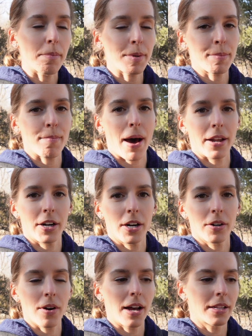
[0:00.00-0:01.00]
up to
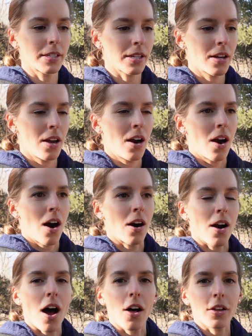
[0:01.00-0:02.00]
moderate runs
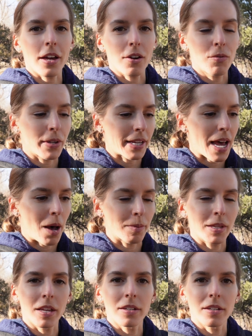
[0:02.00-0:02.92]
are all going to really help